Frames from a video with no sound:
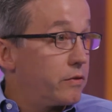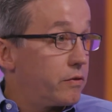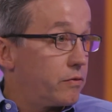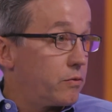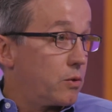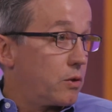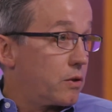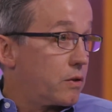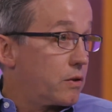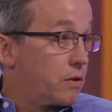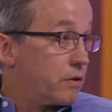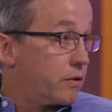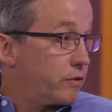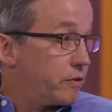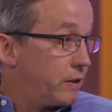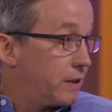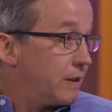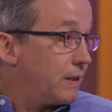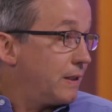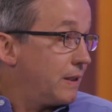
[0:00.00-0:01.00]
of workers
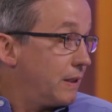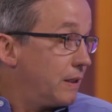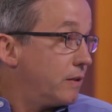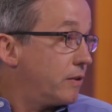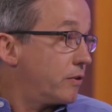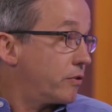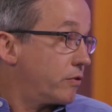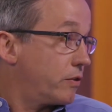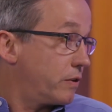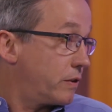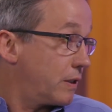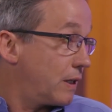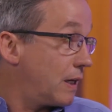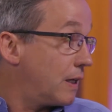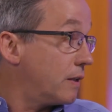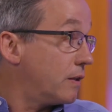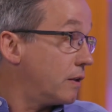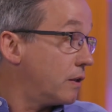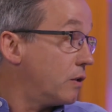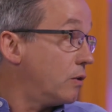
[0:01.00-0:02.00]
in the industry today
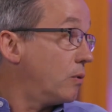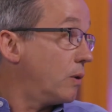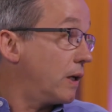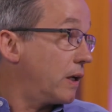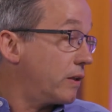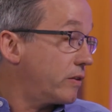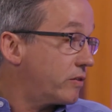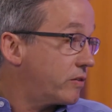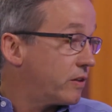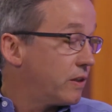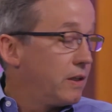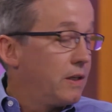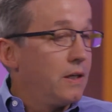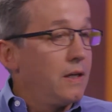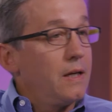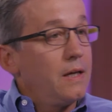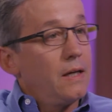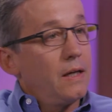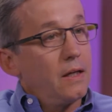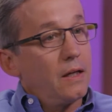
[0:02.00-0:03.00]
in the U.S.,
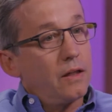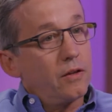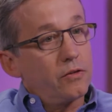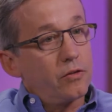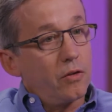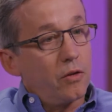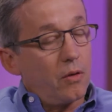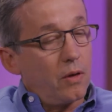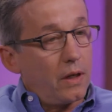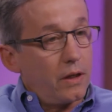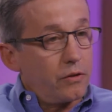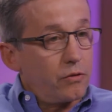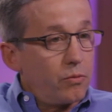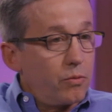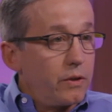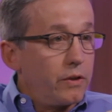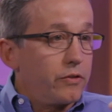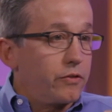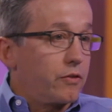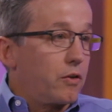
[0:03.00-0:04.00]
and so as
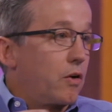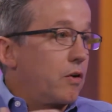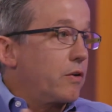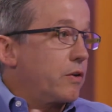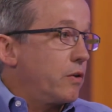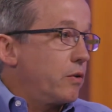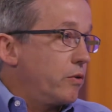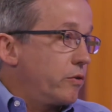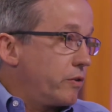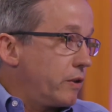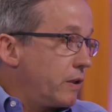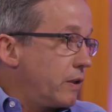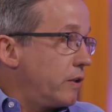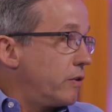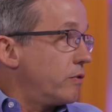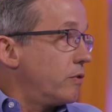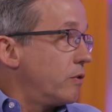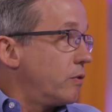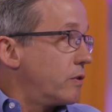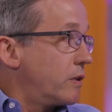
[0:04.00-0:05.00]
we start using
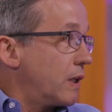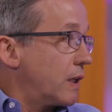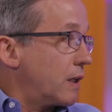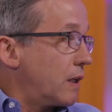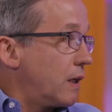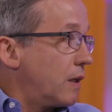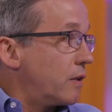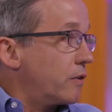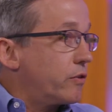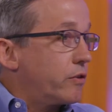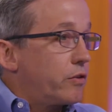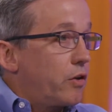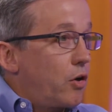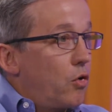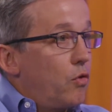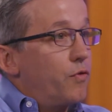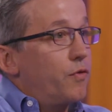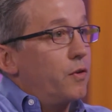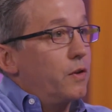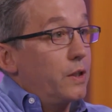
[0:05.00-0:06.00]
these new technologies,
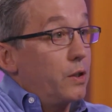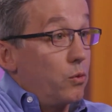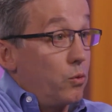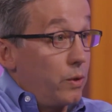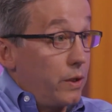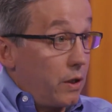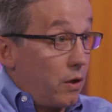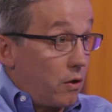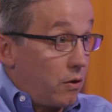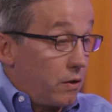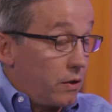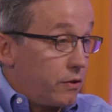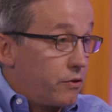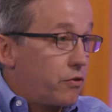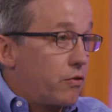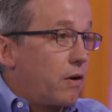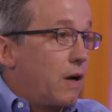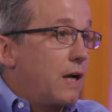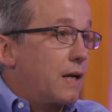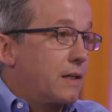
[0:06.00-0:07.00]
hopefully we are
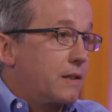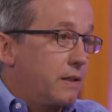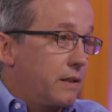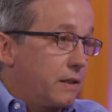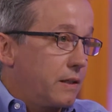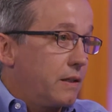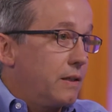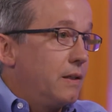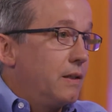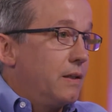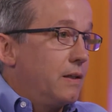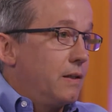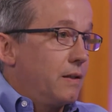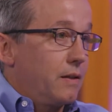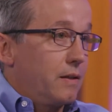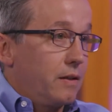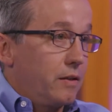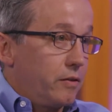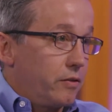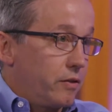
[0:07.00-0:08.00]
attracting
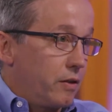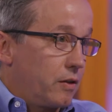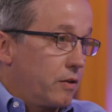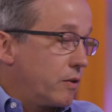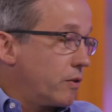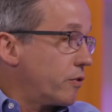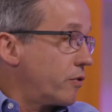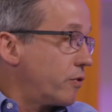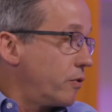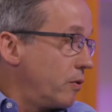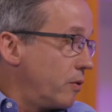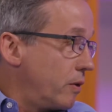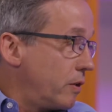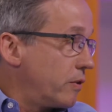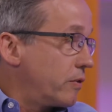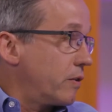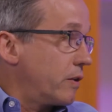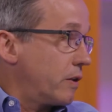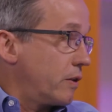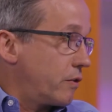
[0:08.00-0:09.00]
these younger
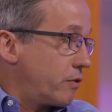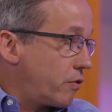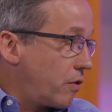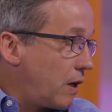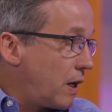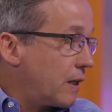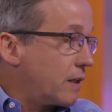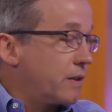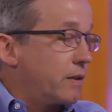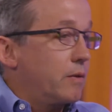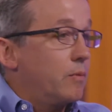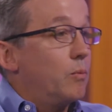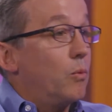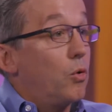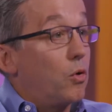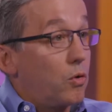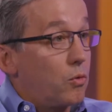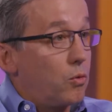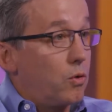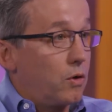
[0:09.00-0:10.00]
students and attracting
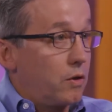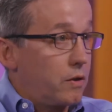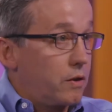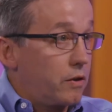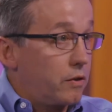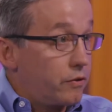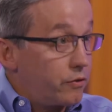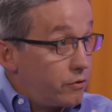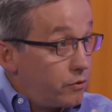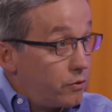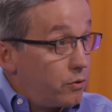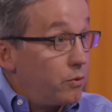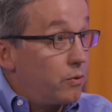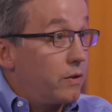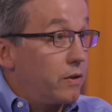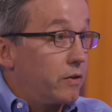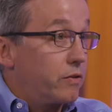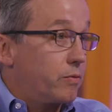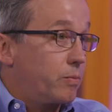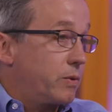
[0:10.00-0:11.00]
more workers to
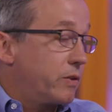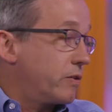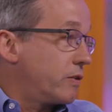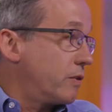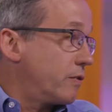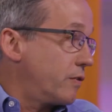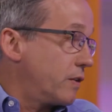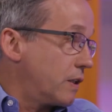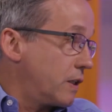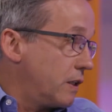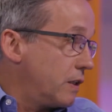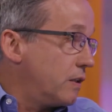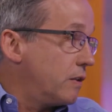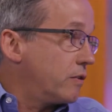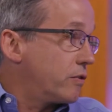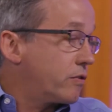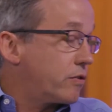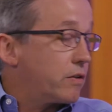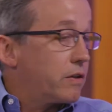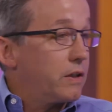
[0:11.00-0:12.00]
this specific
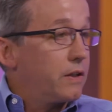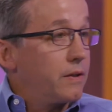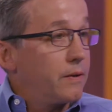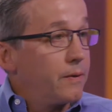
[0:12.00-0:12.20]
industry.